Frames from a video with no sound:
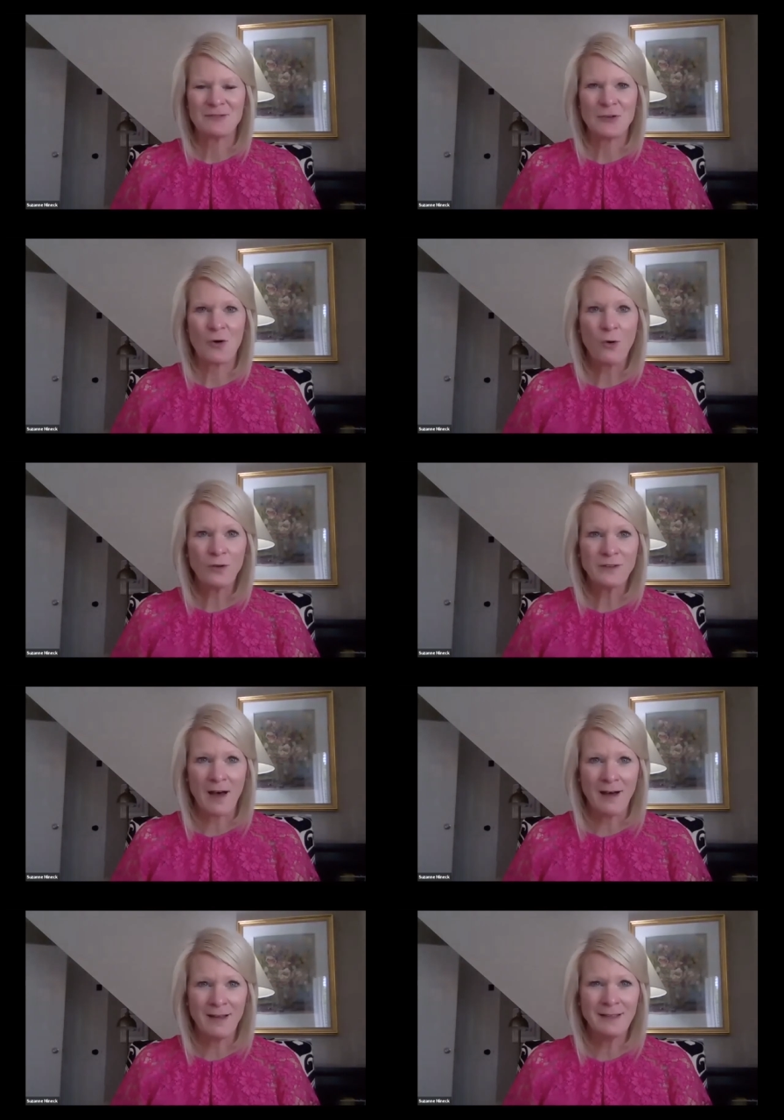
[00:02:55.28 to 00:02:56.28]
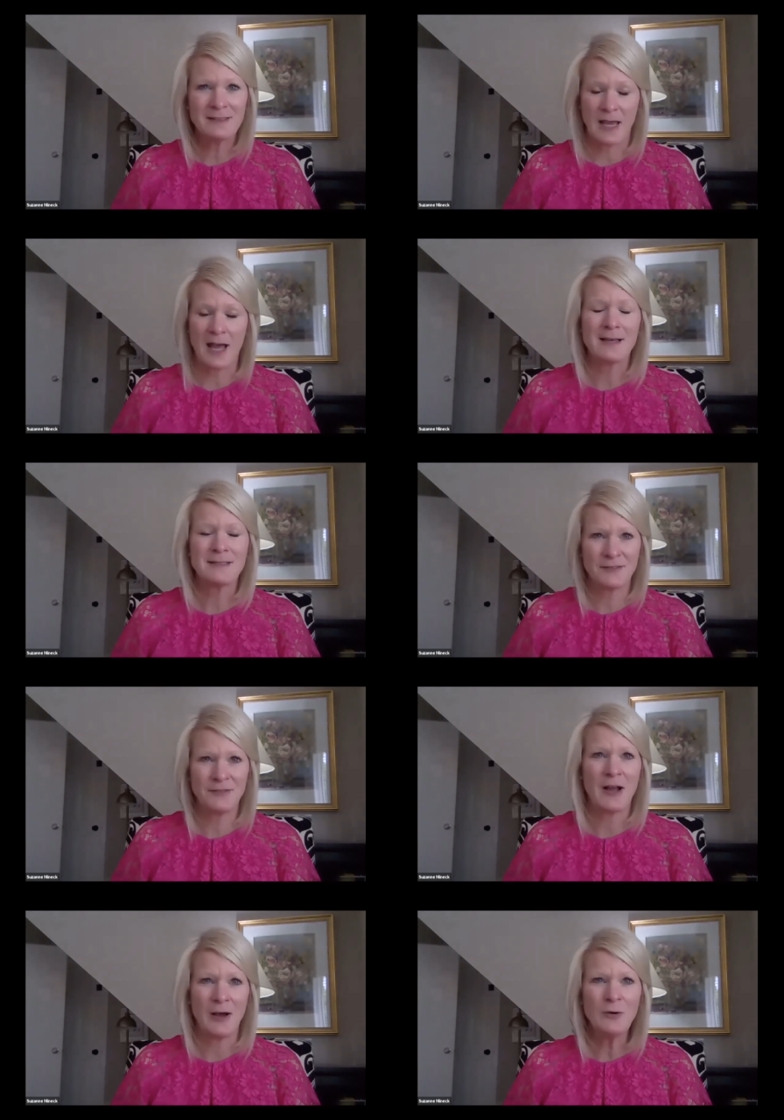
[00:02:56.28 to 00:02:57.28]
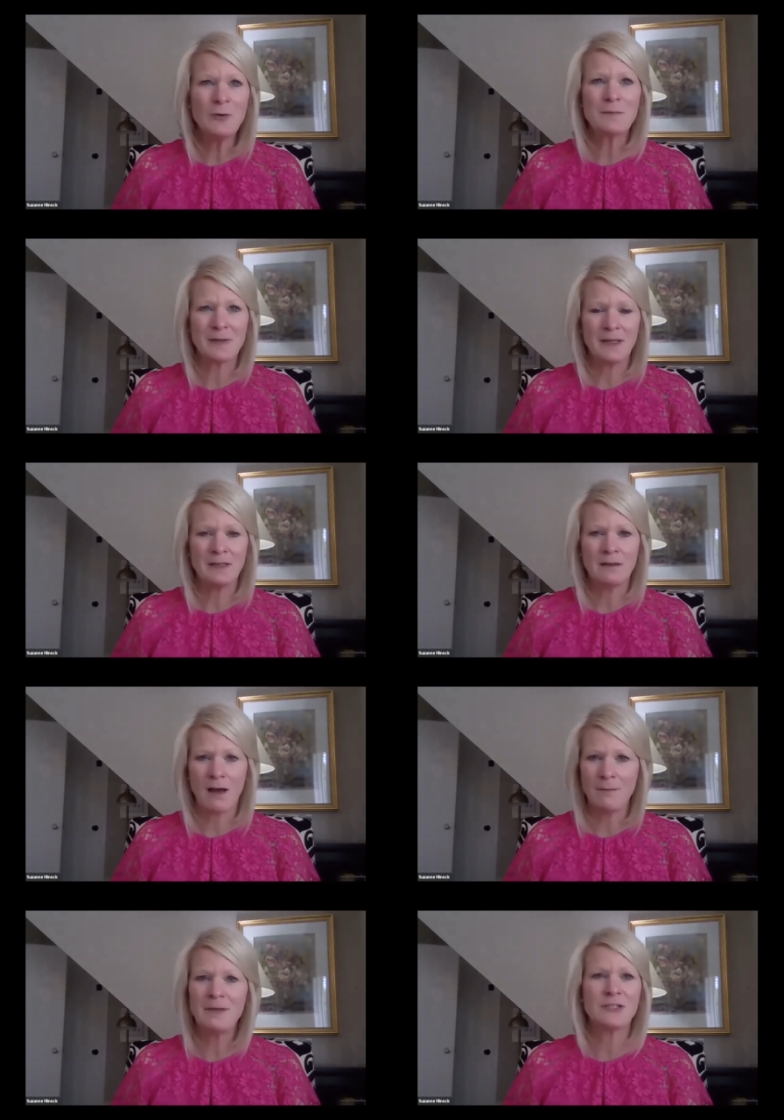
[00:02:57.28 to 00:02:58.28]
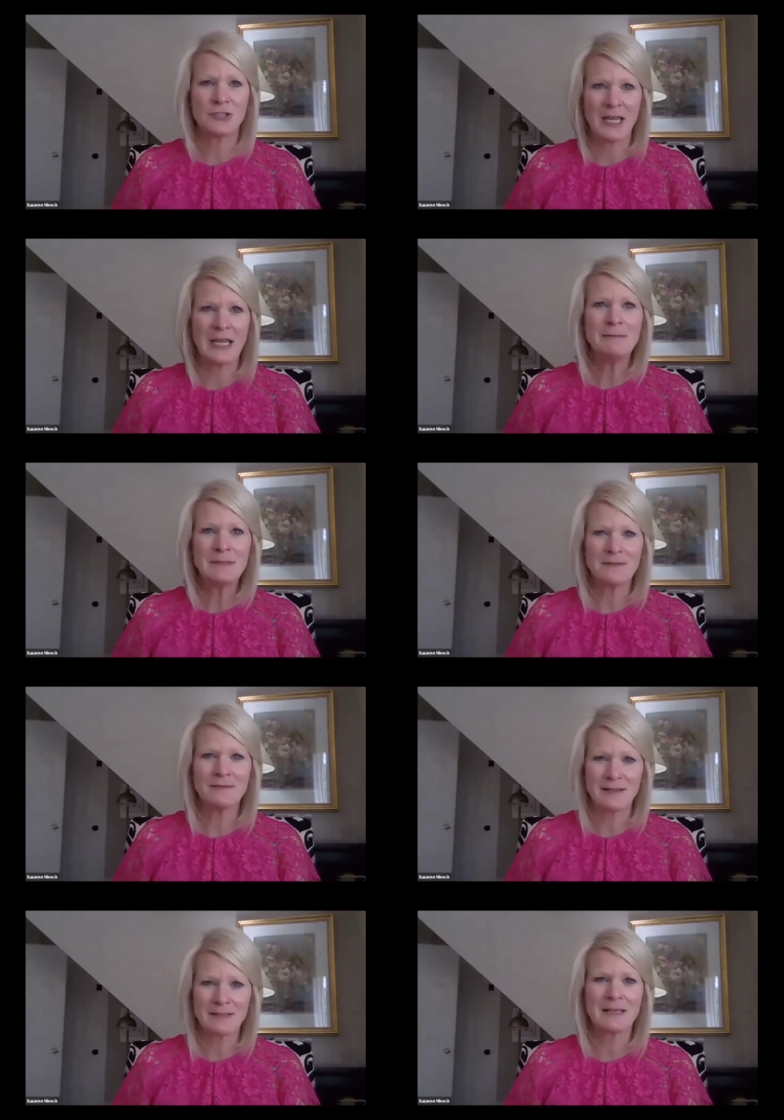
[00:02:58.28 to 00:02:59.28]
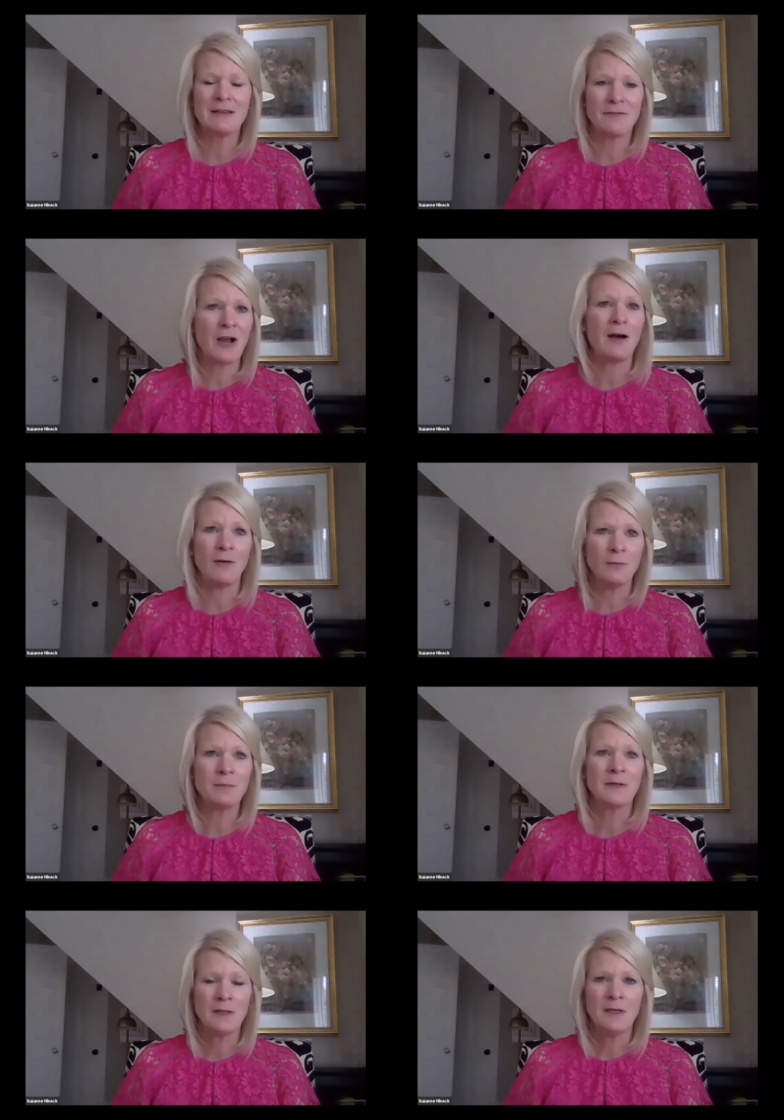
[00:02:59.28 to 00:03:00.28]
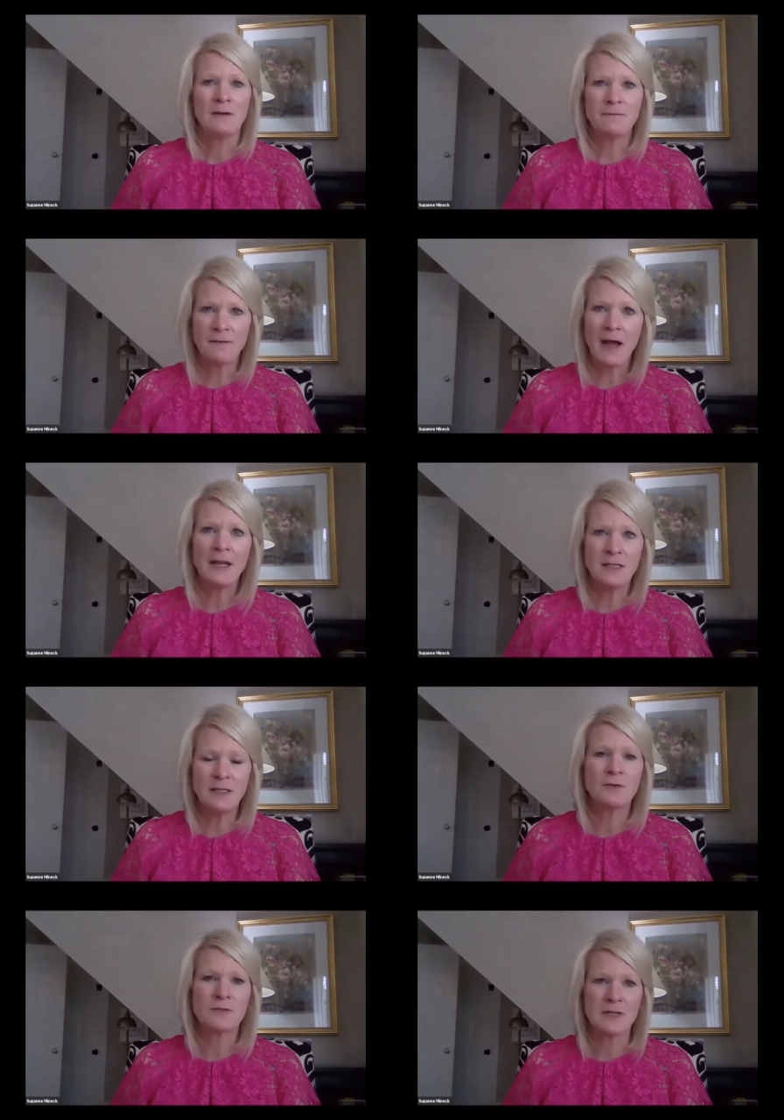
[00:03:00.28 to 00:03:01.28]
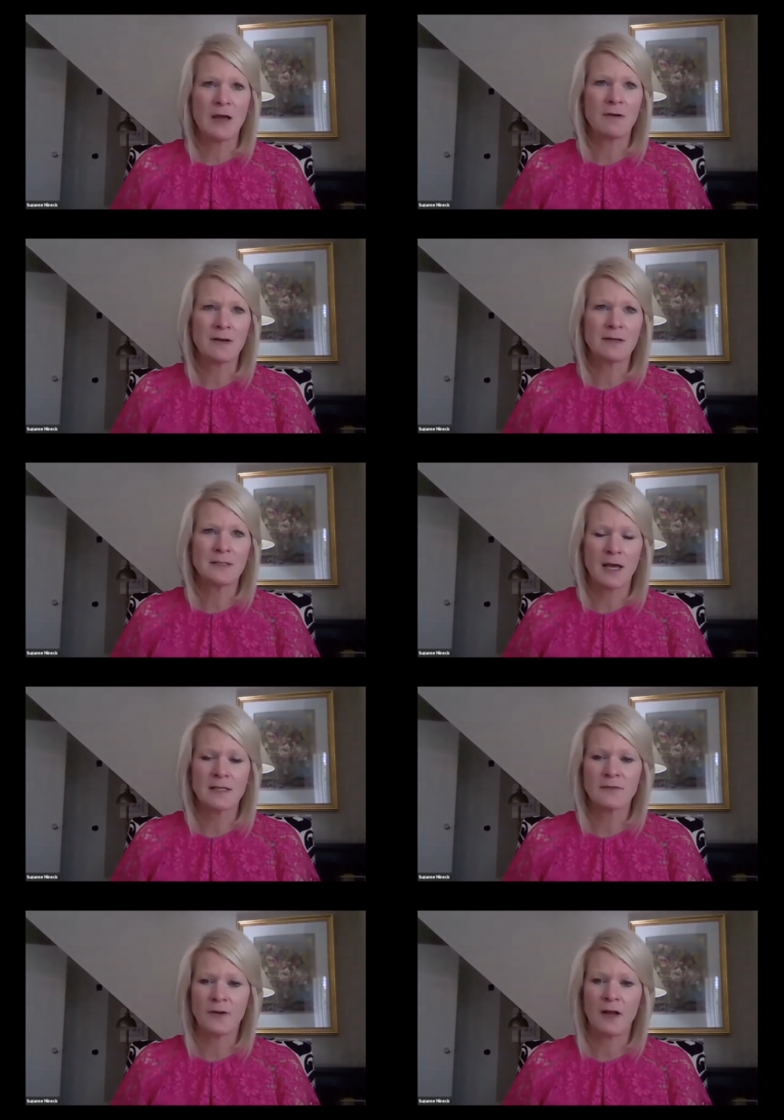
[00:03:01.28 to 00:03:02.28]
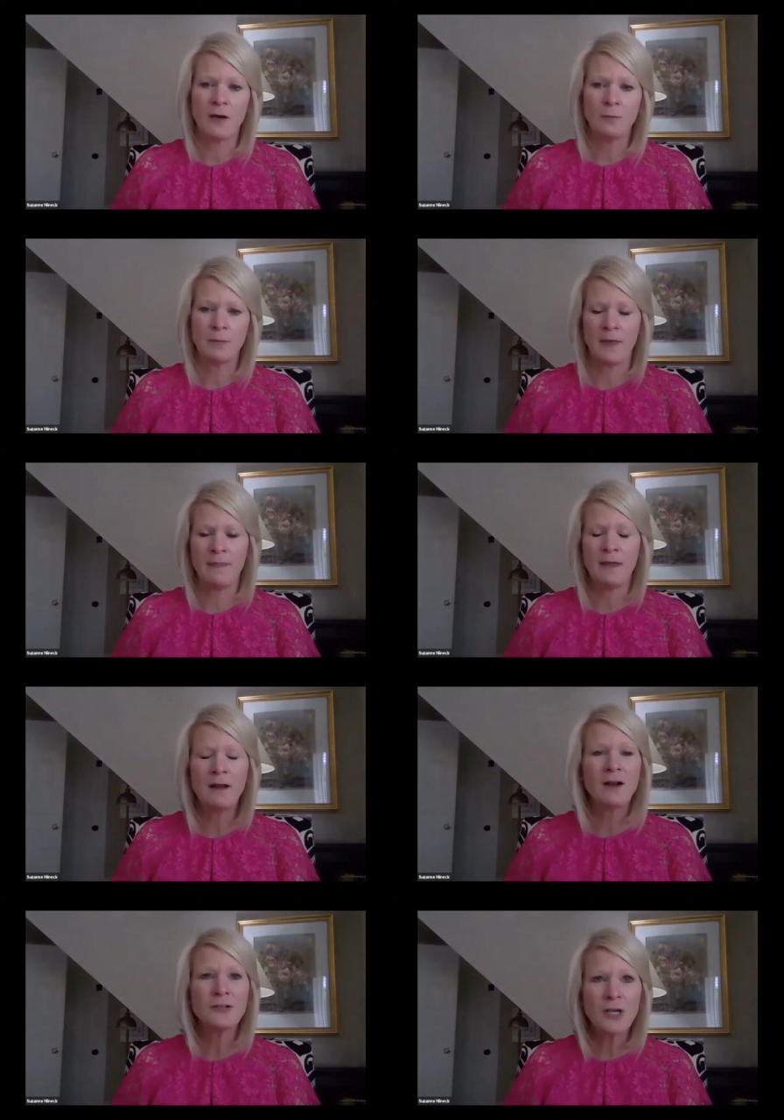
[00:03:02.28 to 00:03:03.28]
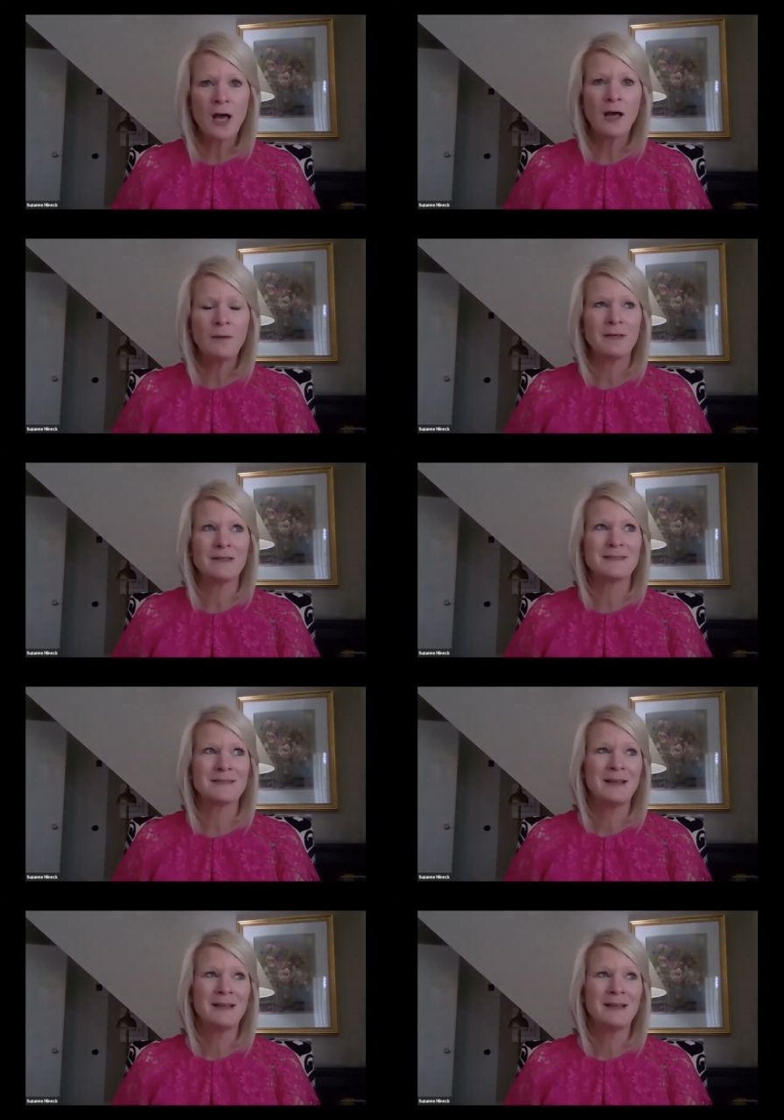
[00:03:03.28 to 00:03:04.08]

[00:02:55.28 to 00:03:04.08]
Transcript: hold on and to ask for help and not be ashamed of asking for help, finding those networks to ask for help. And then our job as